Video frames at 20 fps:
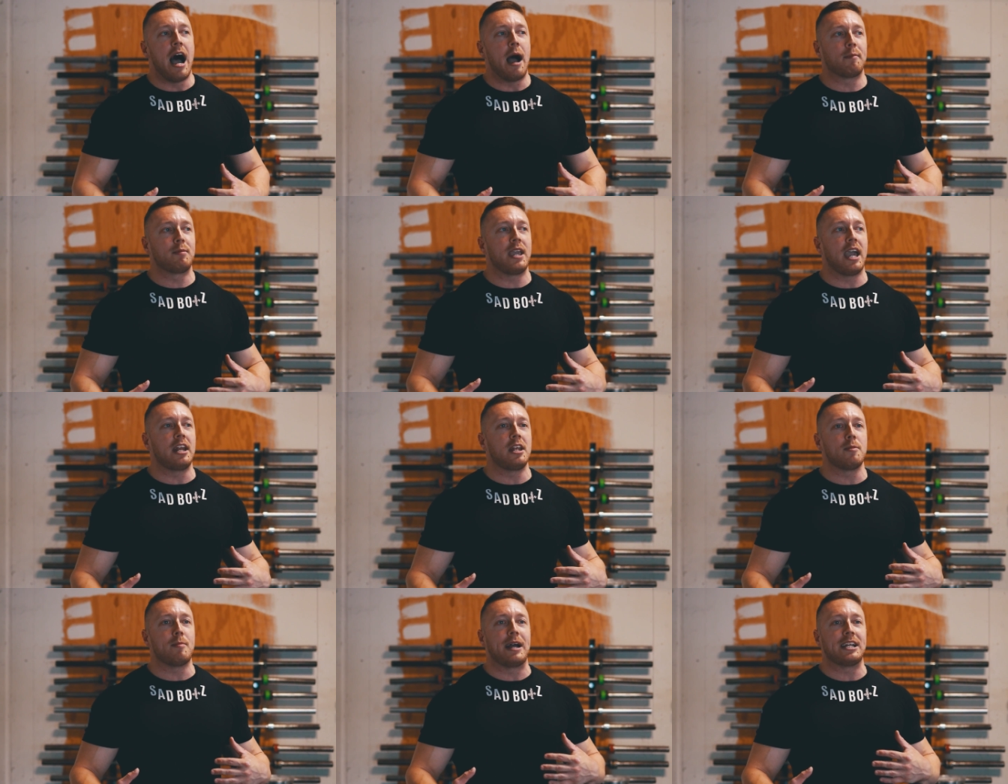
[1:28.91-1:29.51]
I'm
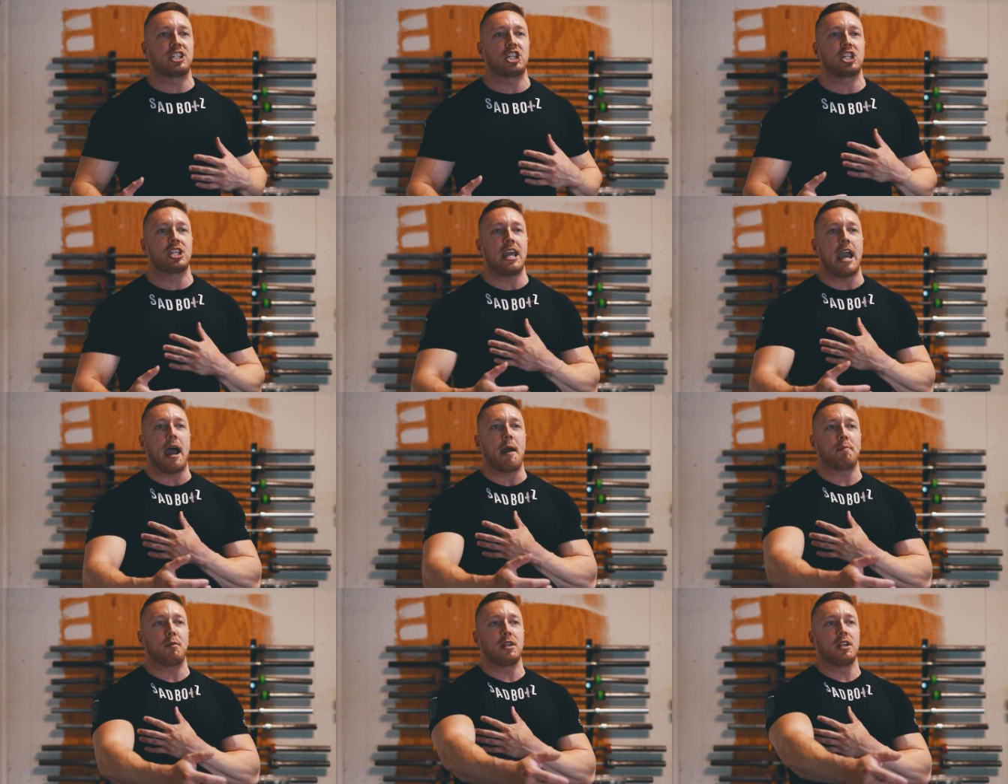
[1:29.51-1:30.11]
getting my
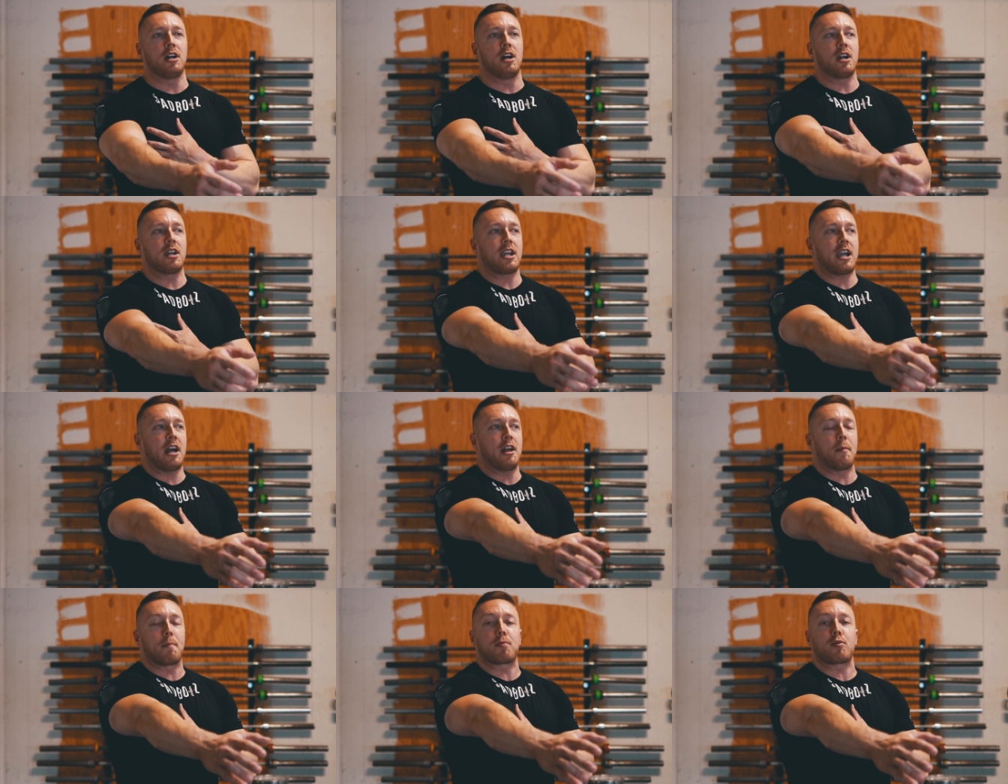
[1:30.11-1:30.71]
scapula
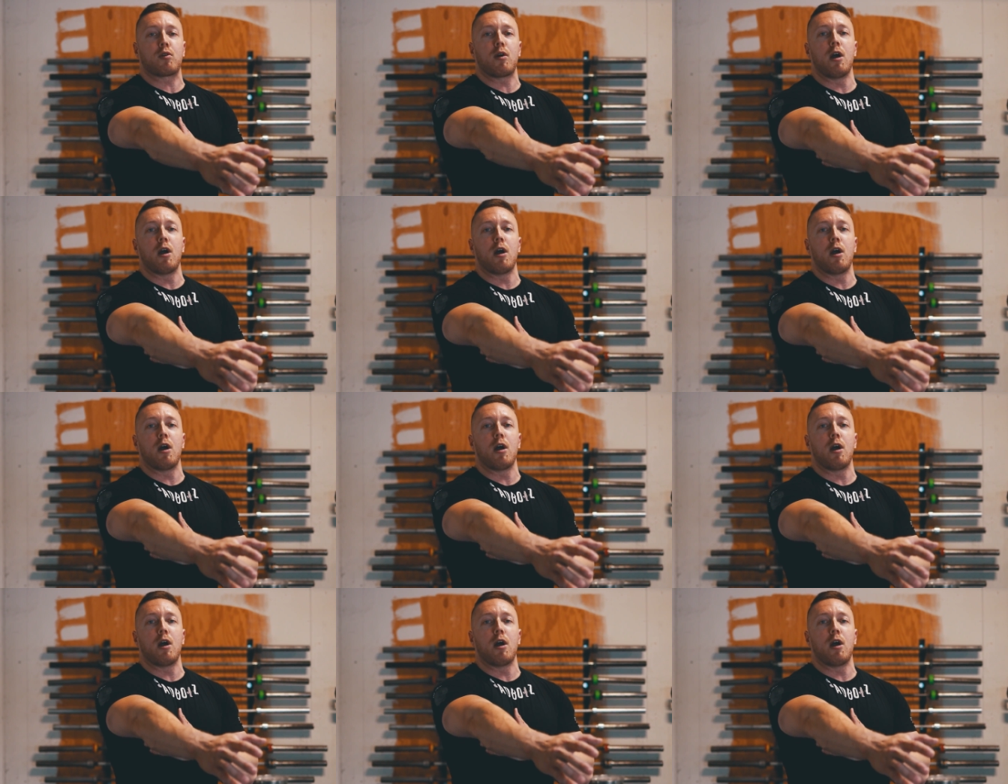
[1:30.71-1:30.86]
kind of